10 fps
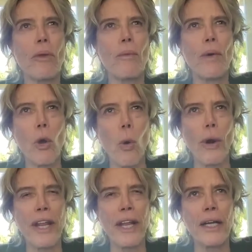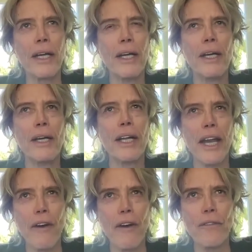recording
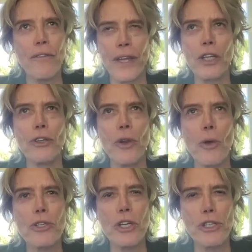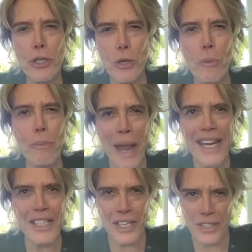carefully, you'll notice there's two
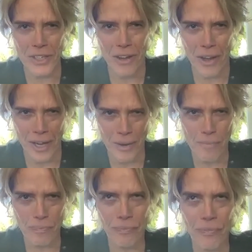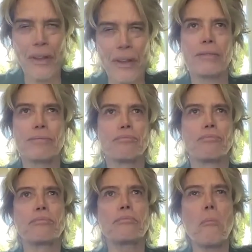basses on it.
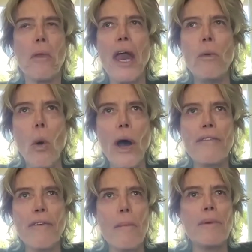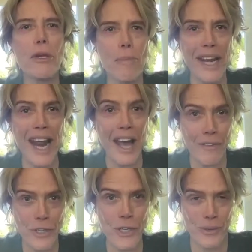And one of them is a bit out
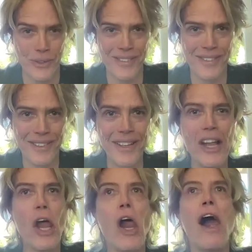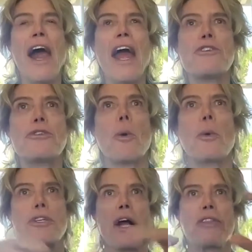of tune. And so
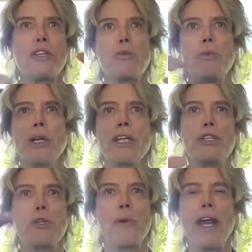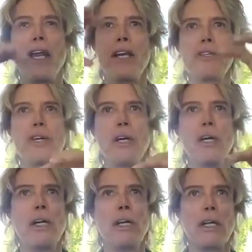it's got this really strange,
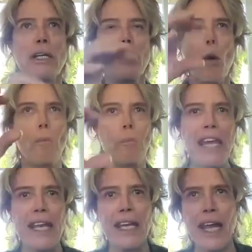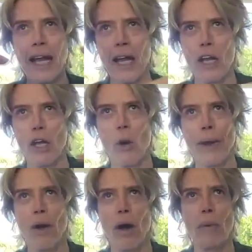you know, beating
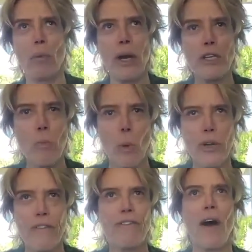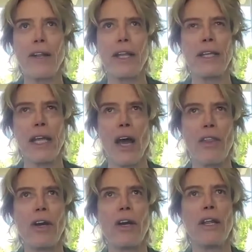going on. One is more defined than the
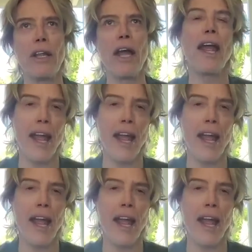other